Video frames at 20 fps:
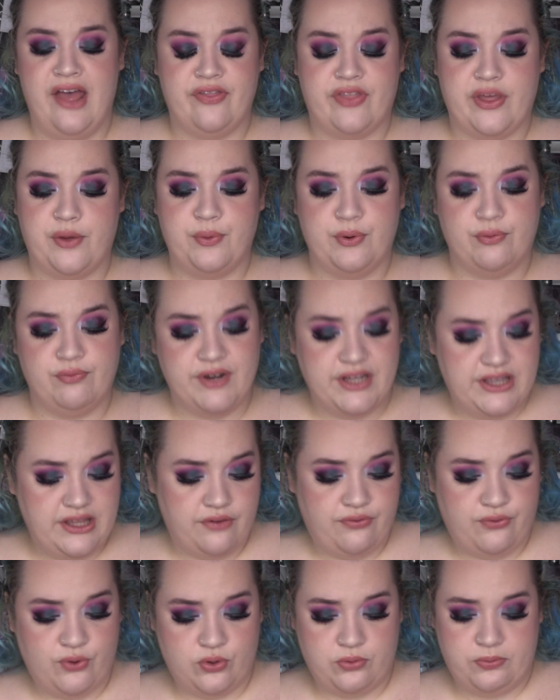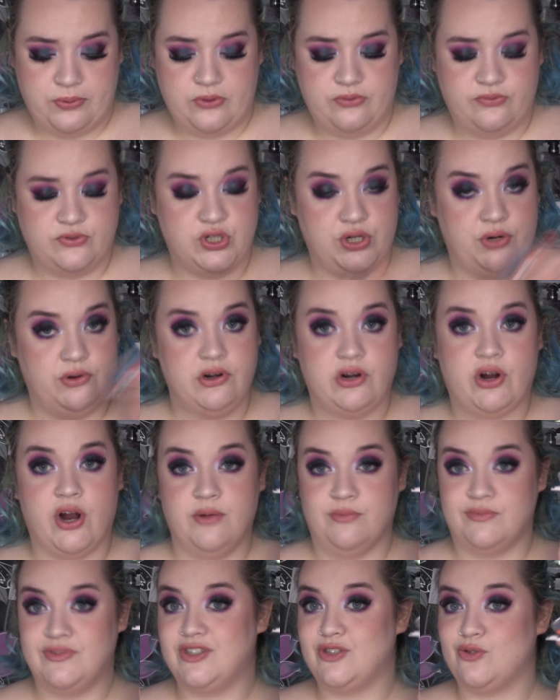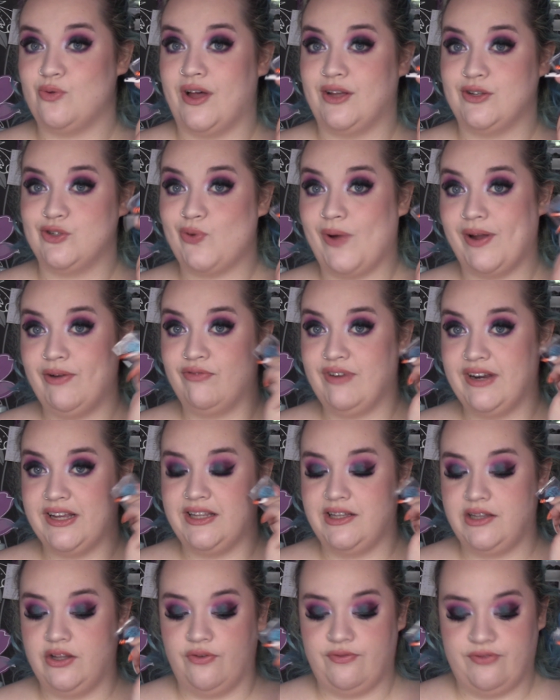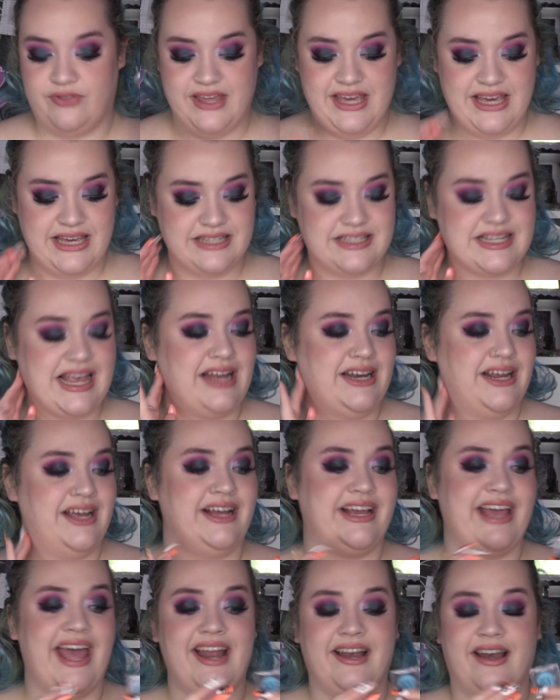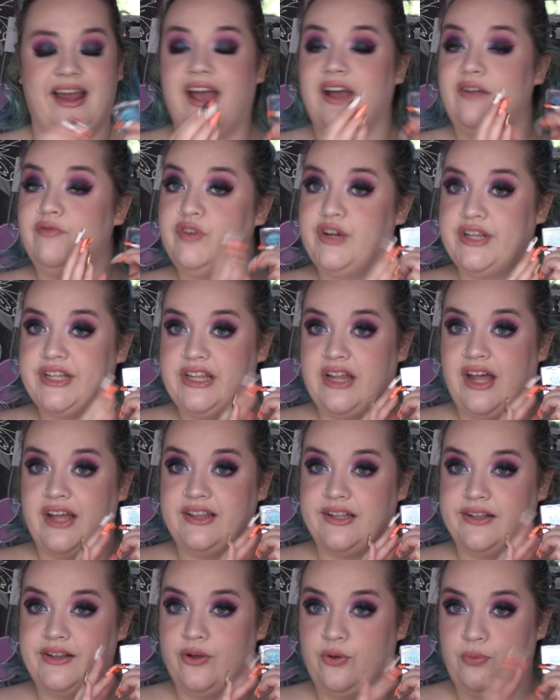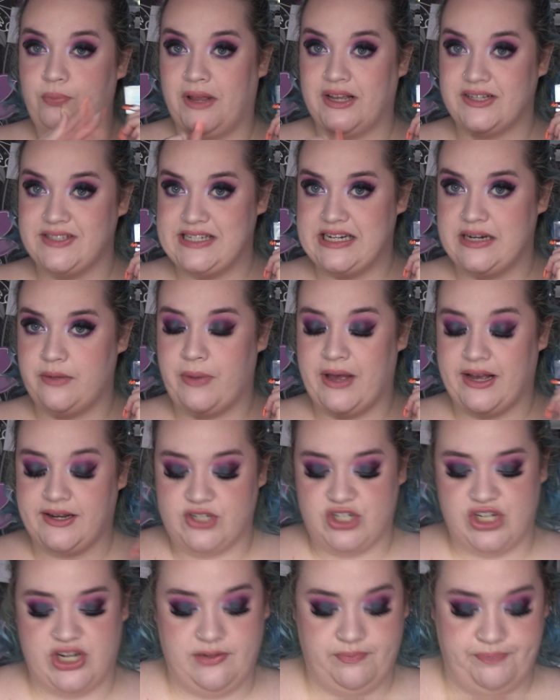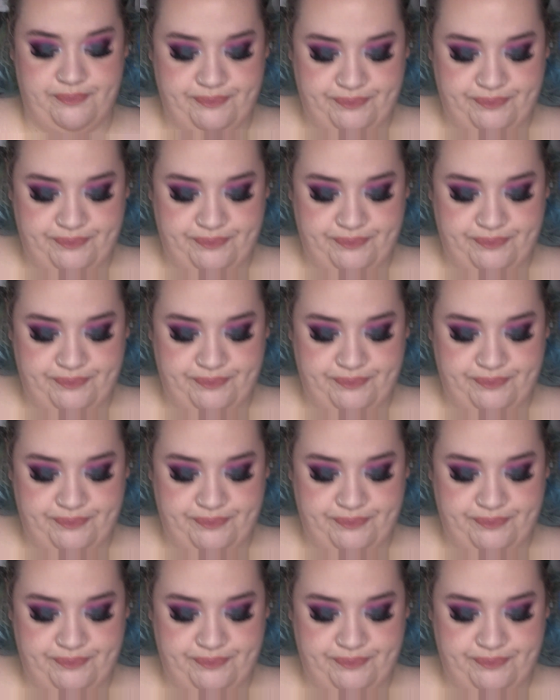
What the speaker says: They were really affordable for duochromes as well, so I really love these. And again, I really like the little plastic packaging.